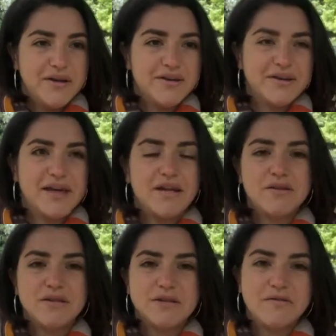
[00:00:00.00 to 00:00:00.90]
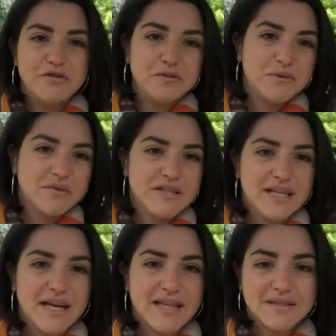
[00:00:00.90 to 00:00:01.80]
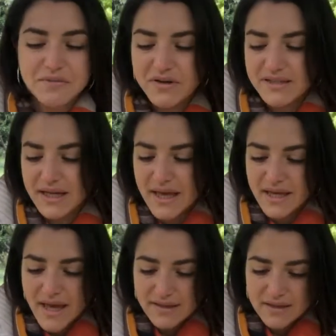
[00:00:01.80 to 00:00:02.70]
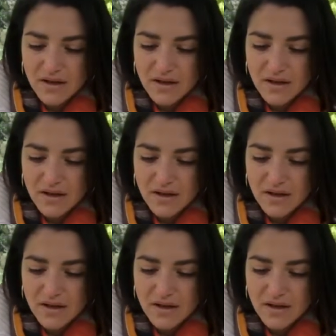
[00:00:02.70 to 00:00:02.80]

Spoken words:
getting all these reviews, Maria's like this, Maria's like that. Yes, a